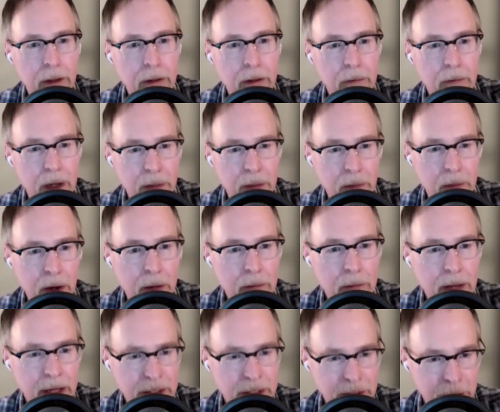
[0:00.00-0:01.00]
my mom
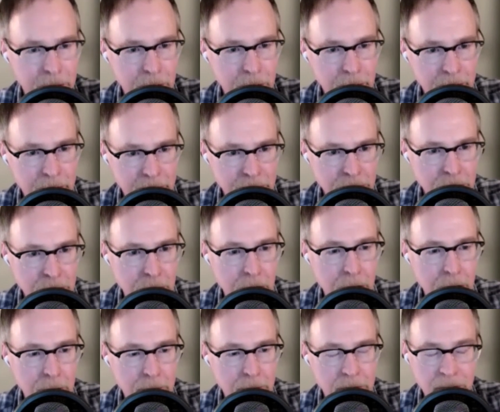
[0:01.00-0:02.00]
had to go get a
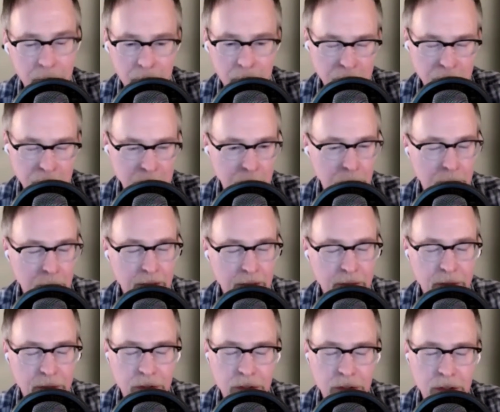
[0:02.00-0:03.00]
job there was no life
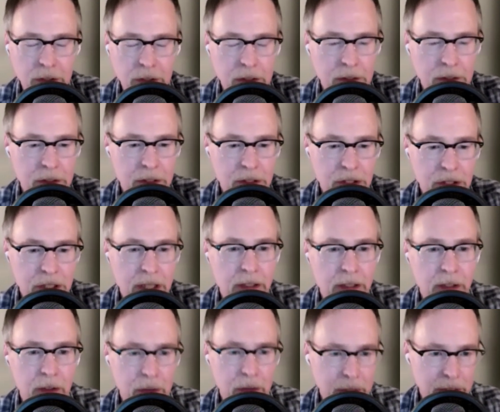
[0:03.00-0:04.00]
insurance and she had to
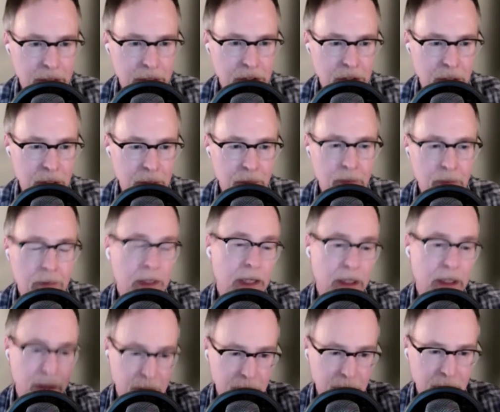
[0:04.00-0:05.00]
go get a job
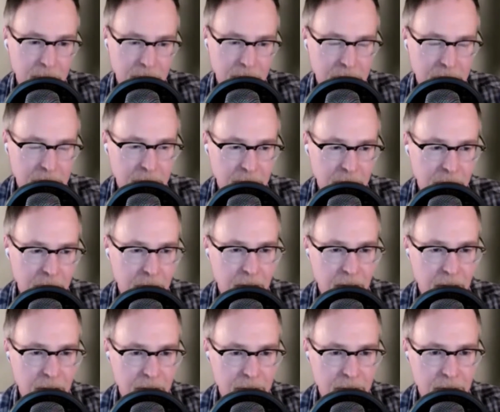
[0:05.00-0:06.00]
immediately obviously to look
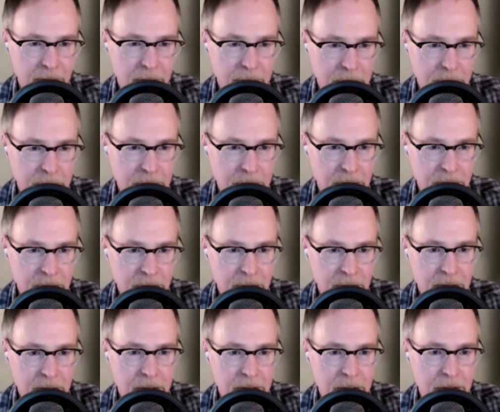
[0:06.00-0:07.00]
after six
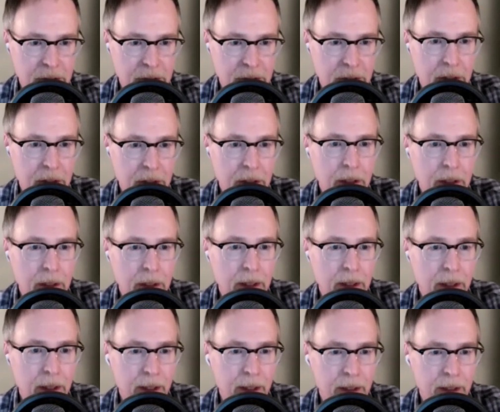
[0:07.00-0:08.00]
kids
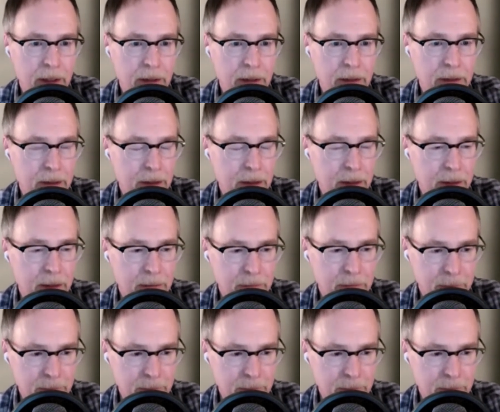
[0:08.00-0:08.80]
and um,